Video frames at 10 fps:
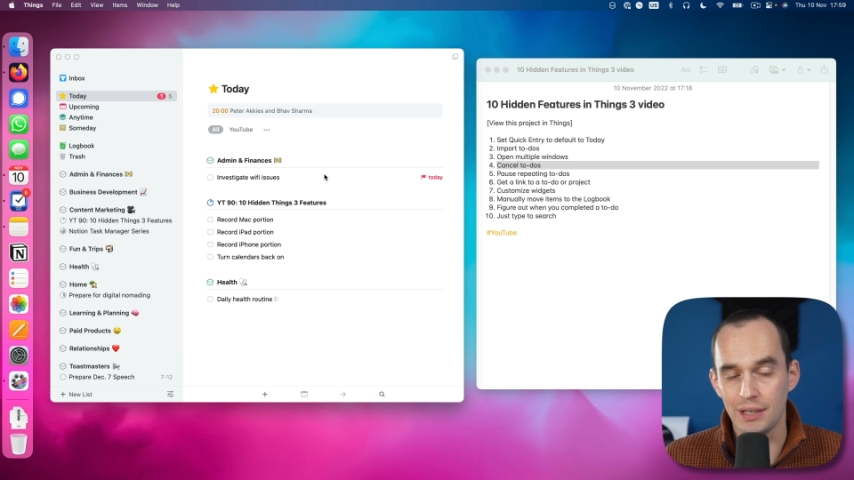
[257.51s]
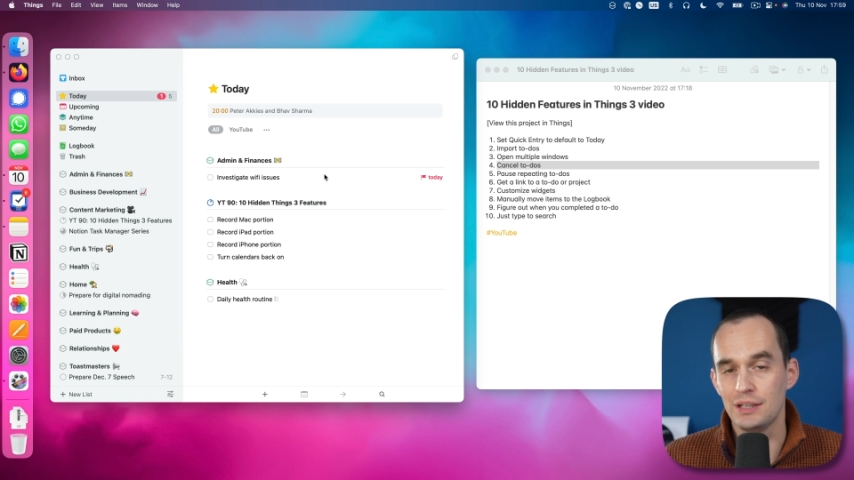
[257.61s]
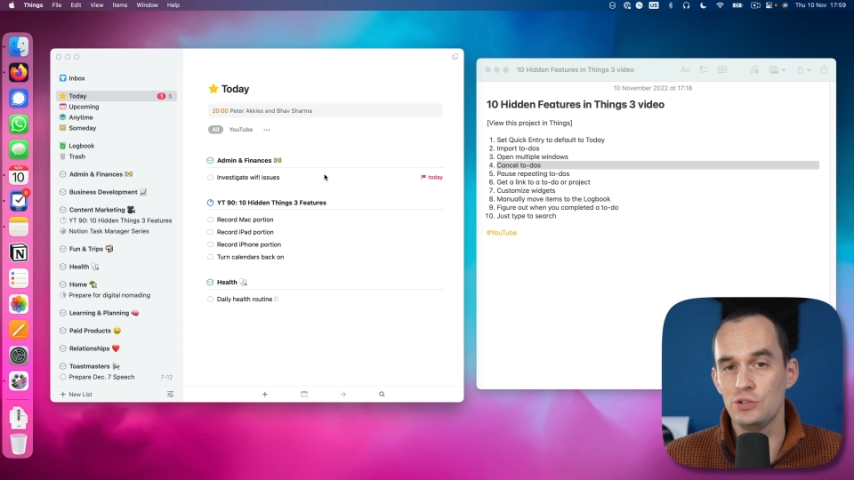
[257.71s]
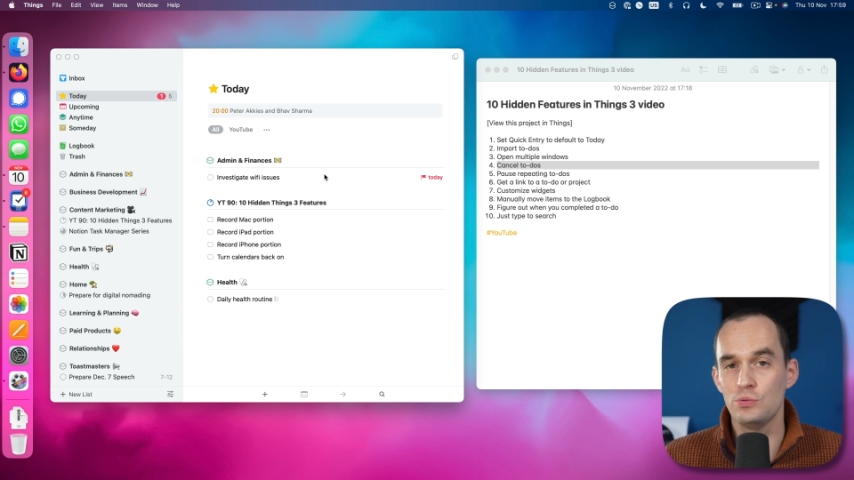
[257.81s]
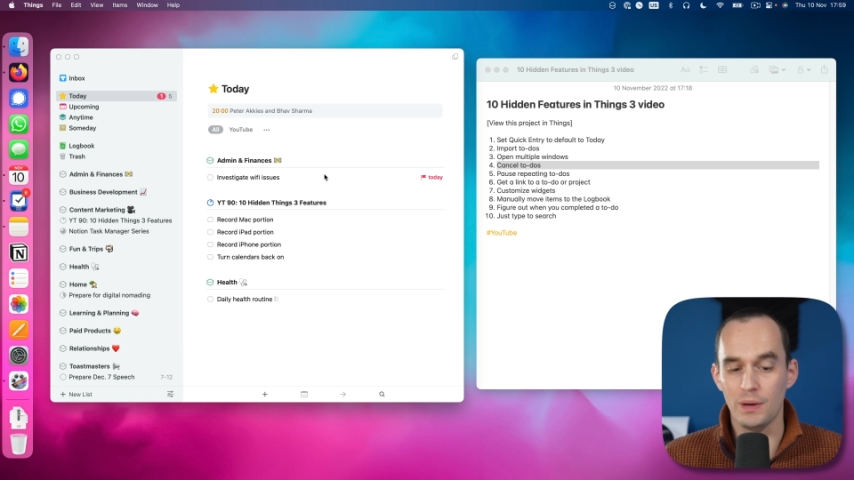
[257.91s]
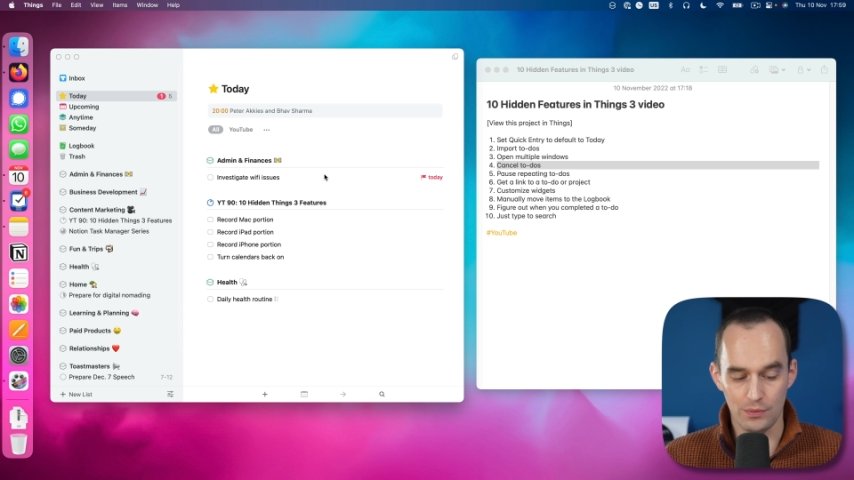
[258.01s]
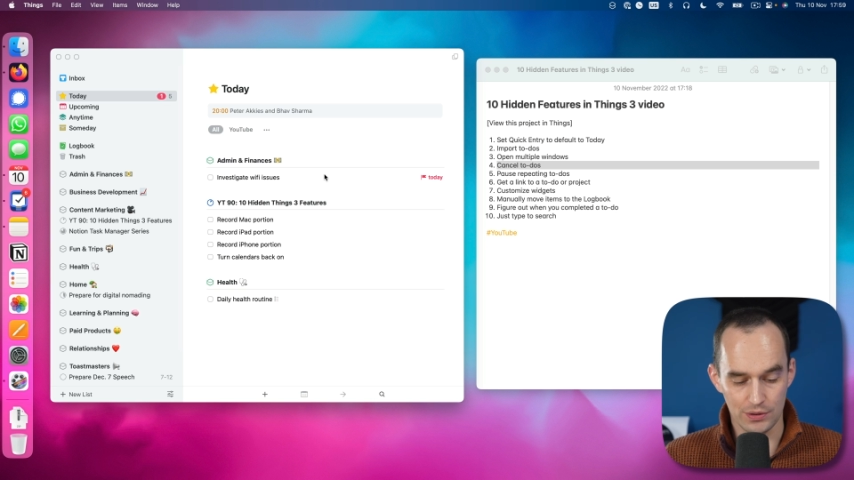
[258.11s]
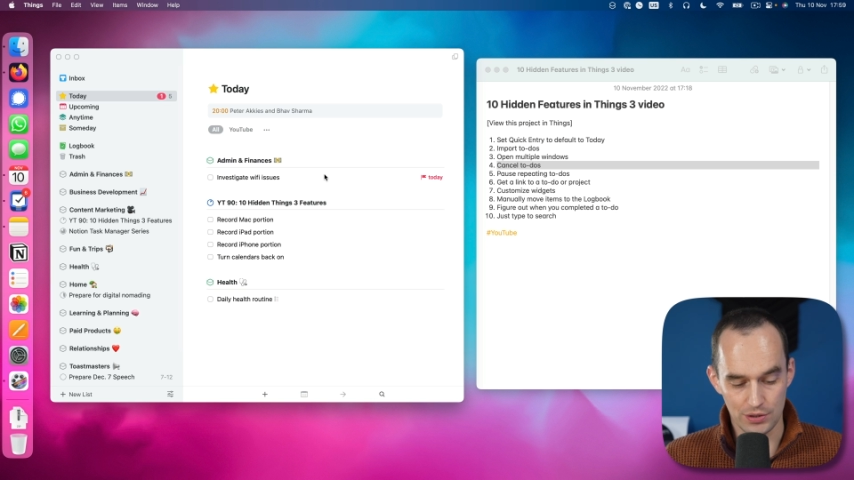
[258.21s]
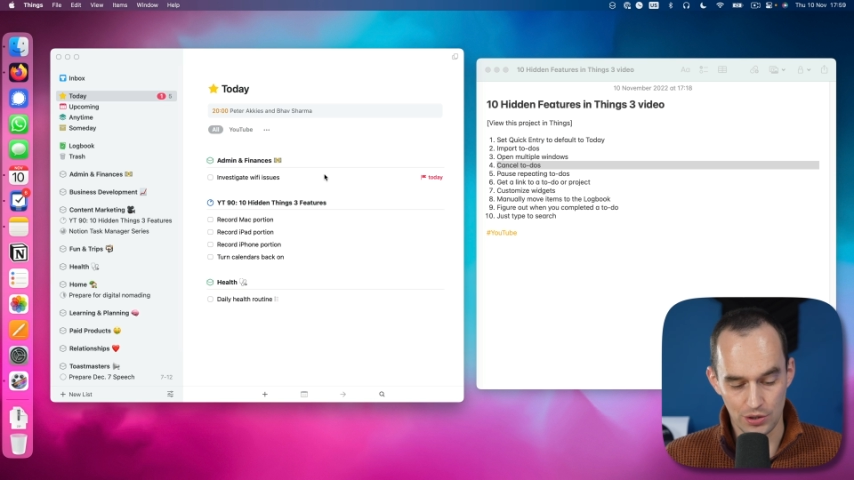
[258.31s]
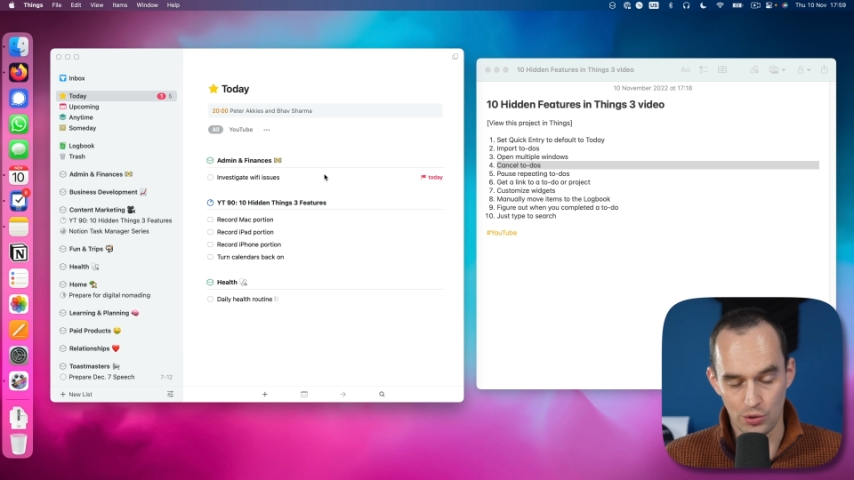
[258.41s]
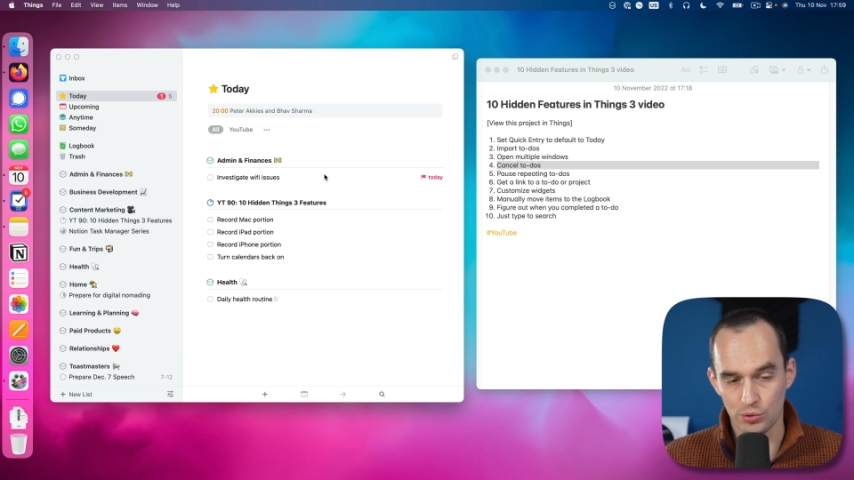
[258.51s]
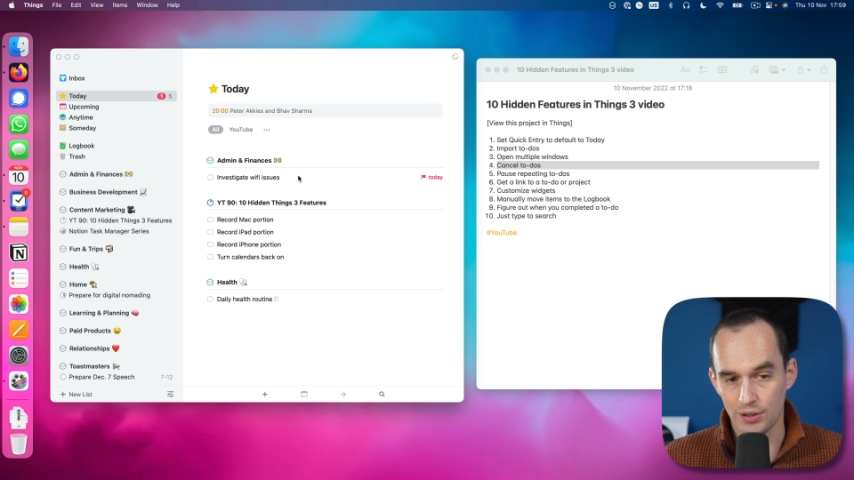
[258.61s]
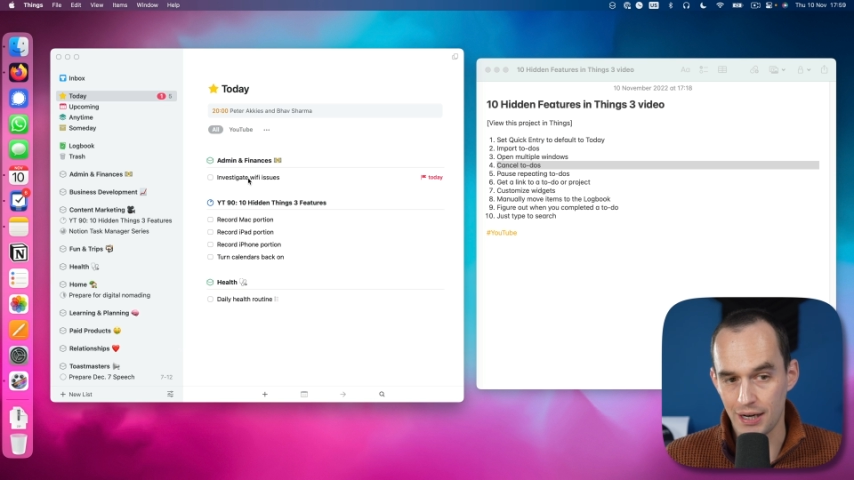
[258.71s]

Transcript: it, you may want to hold the